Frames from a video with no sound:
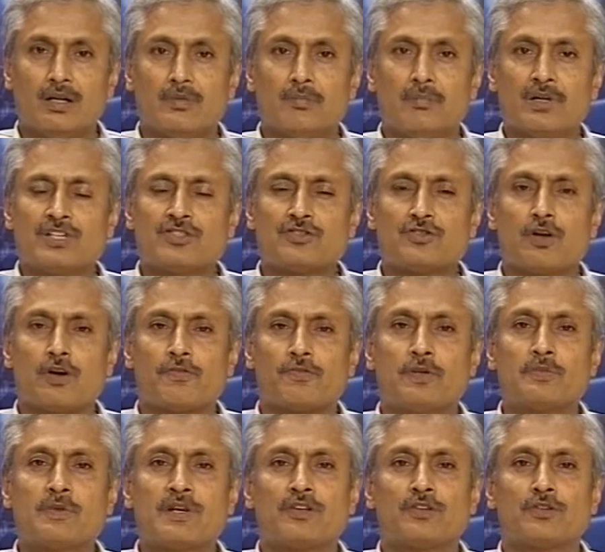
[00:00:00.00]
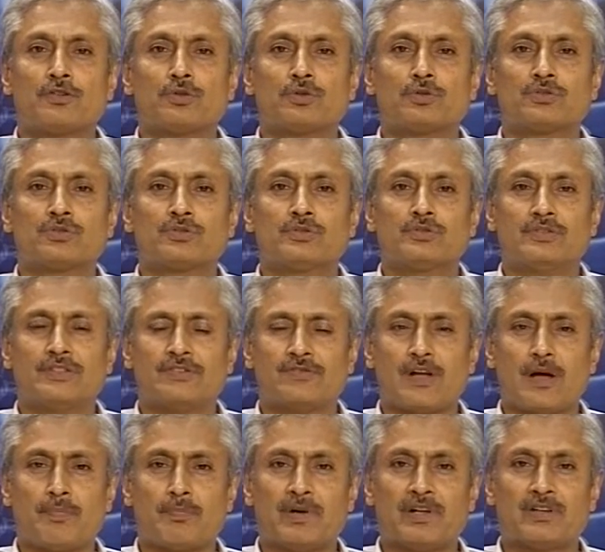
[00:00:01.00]
Ministry of Human Resource
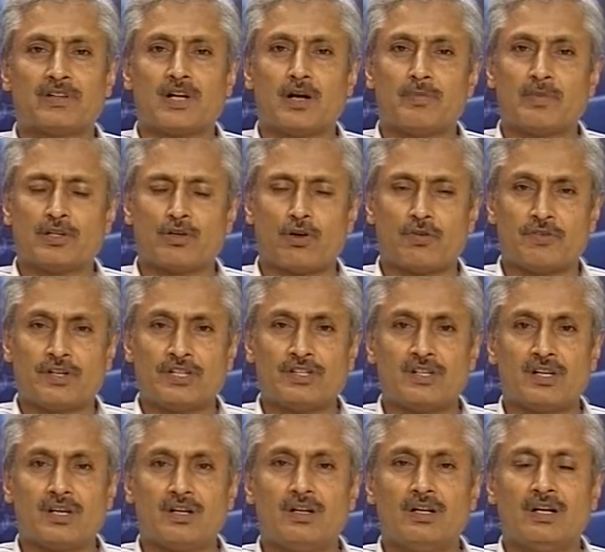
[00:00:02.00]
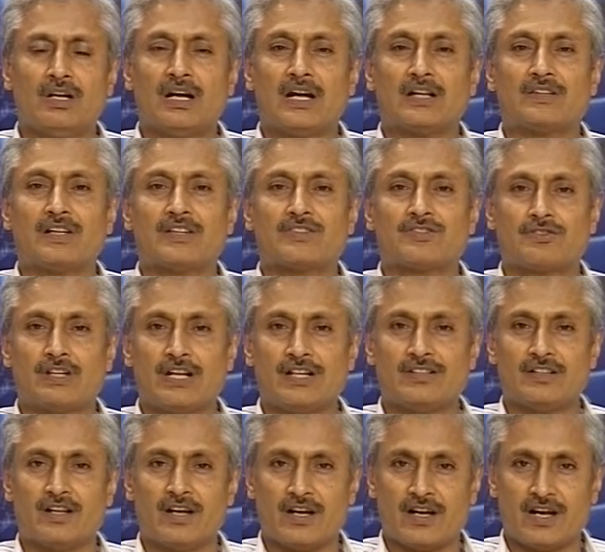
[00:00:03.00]
Development, Government of India and the
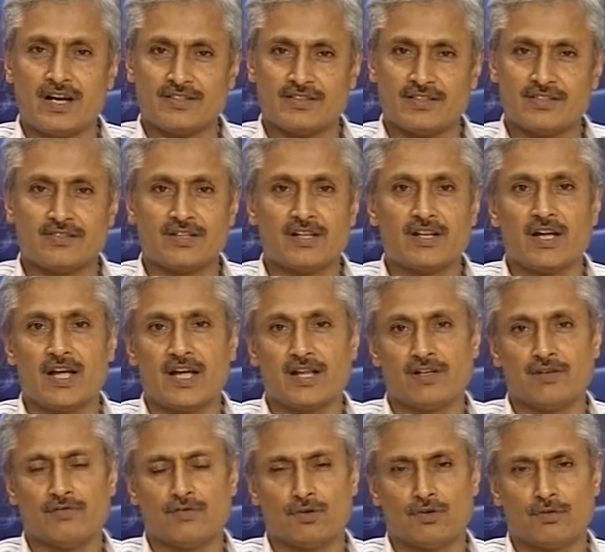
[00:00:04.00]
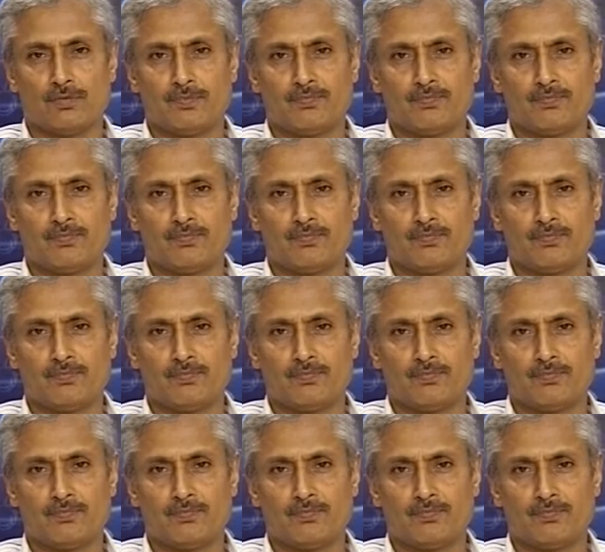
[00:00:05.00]
State SSA endeavor.